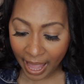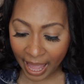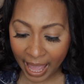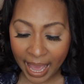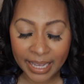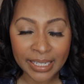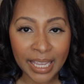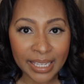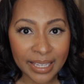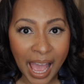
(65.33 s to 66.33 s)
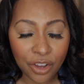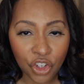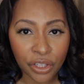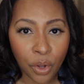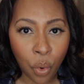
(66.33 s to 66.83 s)
and it's
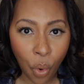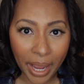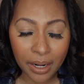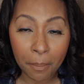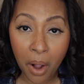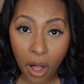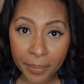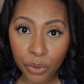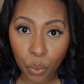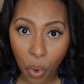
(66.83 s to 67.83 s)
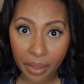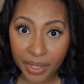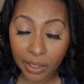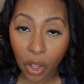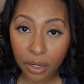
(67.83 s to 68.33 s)
actually quite a popular one
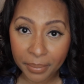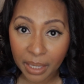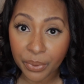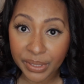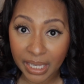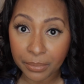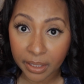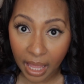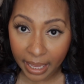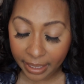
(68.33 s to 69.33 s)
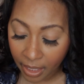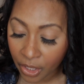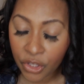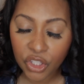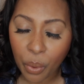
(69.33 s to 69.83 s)
that a lot of people seem to like.
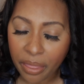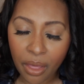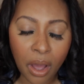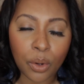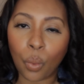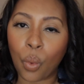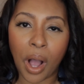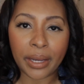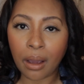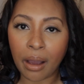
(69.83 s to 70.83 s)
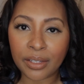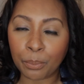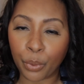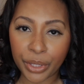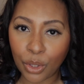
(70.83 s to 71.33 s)
So I thought, why
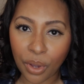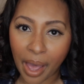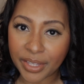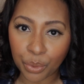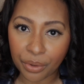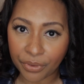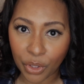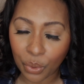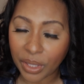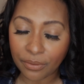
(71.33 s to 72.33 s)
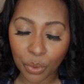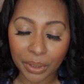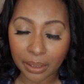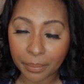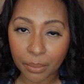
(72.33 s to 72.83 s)
not bring you guys a review, give you a
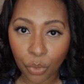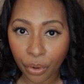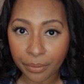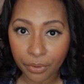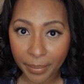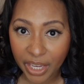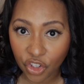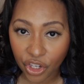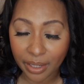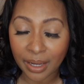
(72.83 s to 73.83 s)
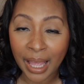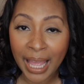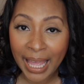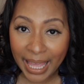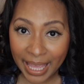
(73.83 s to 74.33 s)
little bit more information
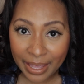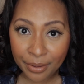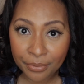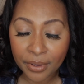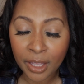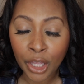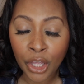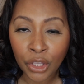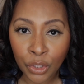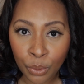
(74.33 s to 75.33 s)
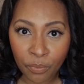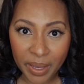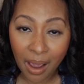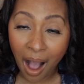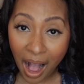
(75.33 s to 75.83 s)
if you've
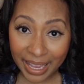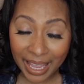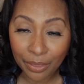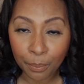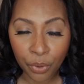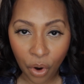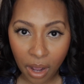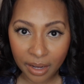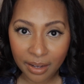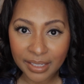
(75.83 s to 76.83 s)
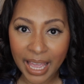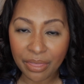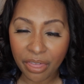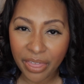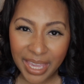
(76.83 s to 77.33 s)
been eyeing the product
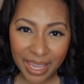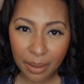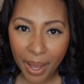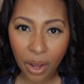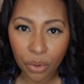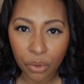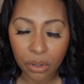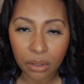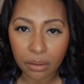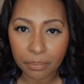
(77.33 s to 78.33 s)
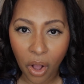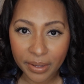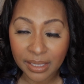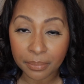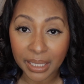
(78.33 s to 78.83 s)
and thinking about
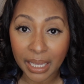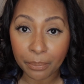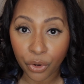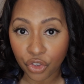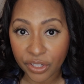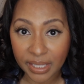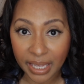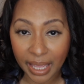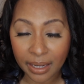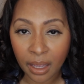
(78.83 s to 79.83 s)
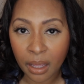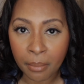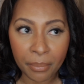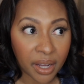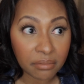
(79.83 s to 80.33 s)
possibly purchasing it,
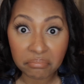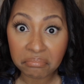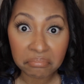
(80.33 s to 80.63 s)
but